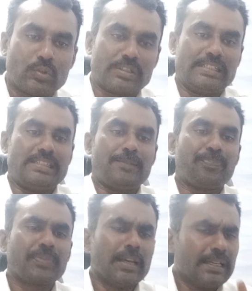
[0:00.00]
society.
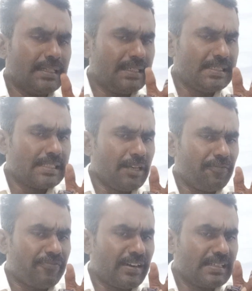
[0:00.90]
It is
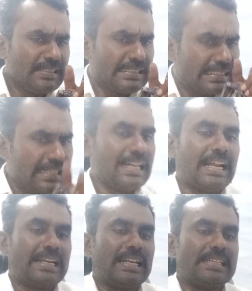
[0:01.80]
a functional
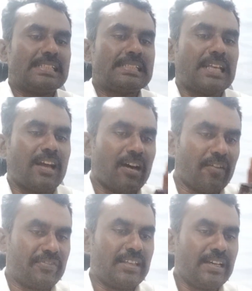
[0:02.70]
analysis
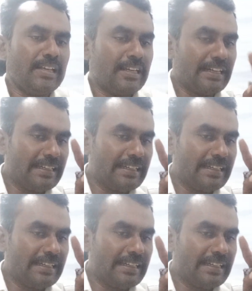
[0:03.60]
of the